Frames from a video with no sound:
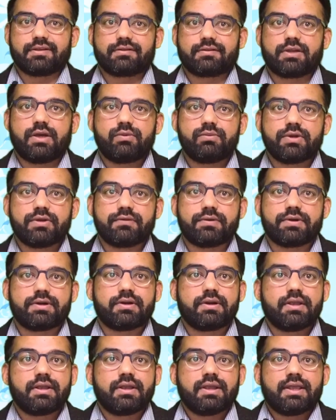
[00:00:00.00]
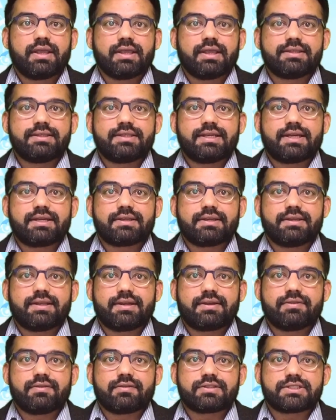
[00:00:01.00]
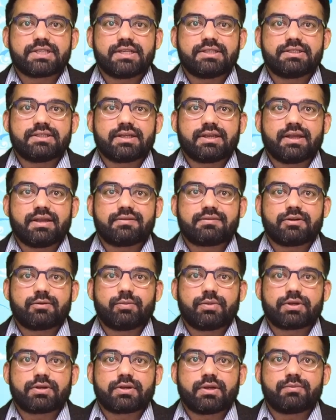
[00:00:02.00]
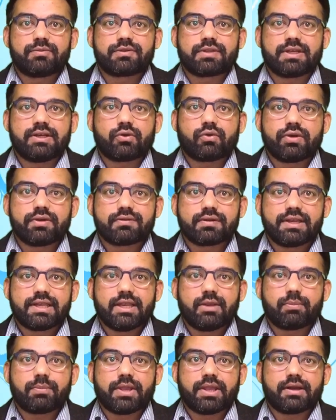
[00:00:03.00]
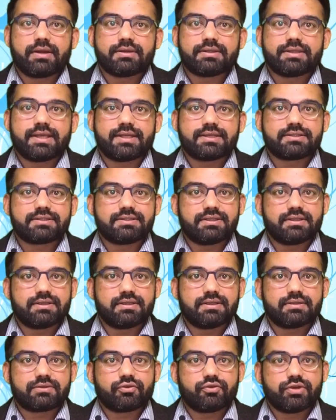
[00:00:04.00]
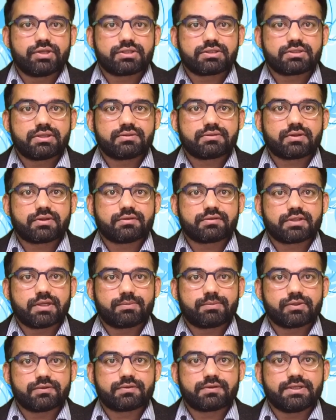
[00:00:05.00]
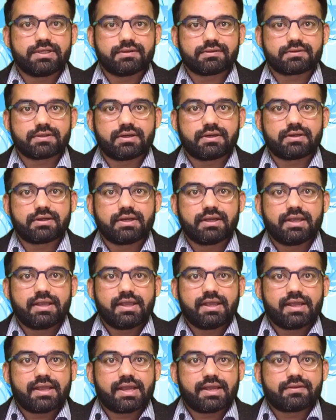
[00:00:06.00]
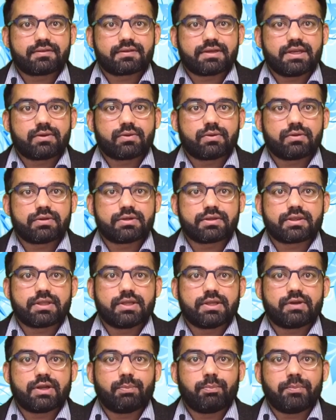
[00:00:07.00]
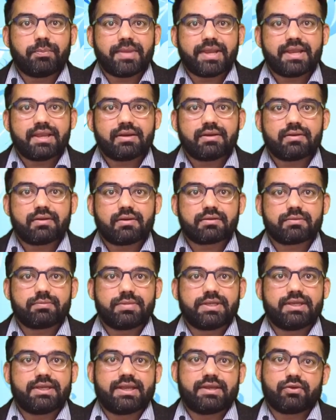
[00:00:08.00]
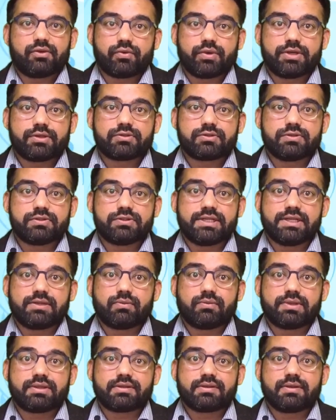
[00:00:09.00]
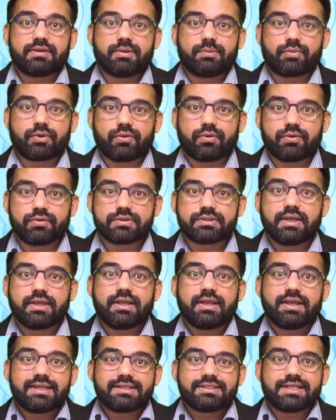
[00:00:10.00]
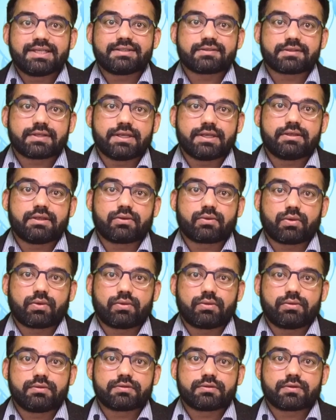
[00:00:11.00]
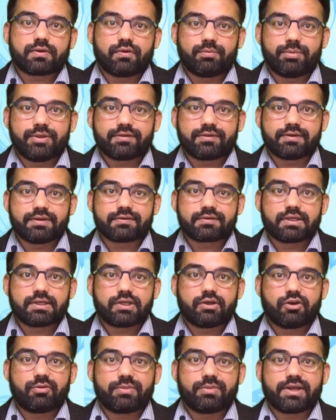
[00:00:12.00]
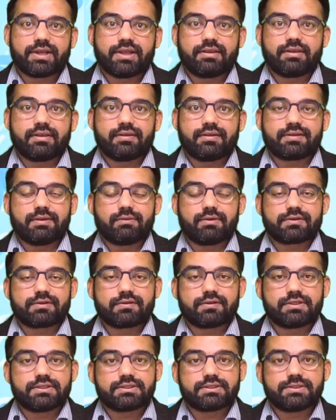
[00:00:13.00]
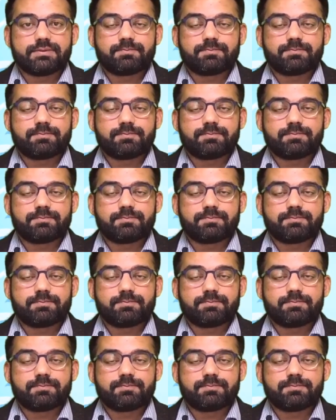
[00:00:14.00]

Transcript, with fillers: However, that, that is changing as it becomes increasingly apparent that the traditional concept of CSR and stakeholder theory may not be adequate to deal with broad changes in the roles of business, government, and the civil society.